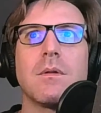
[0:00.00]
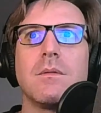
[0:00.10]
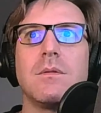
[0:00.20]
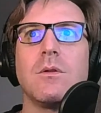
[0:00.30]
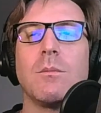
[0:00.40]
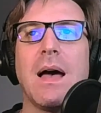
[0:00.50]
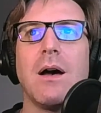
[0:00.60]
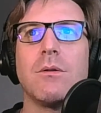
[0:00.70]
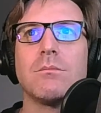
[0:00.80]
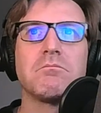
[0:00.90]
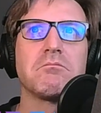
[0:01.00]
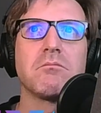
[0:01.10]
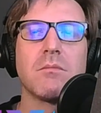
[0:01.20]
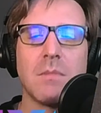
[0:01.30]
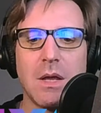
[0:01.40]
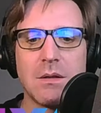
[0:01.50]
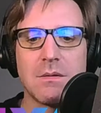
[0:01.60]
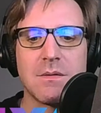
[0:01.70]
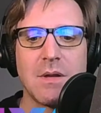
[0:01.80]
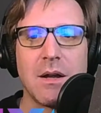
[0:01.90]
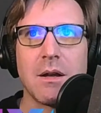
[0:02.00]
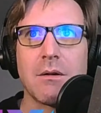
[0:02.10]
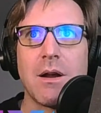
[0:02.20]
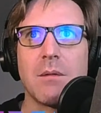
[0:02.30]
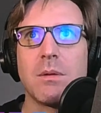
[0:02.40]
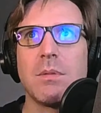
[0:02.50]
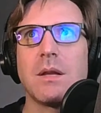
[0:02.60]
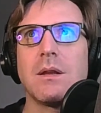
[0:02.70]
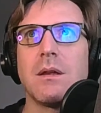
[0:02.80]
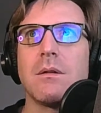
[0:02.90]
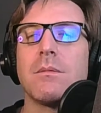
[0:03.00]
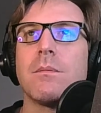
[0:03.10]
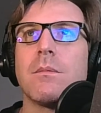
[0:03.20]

zoom out, it's not an incredibly big deal.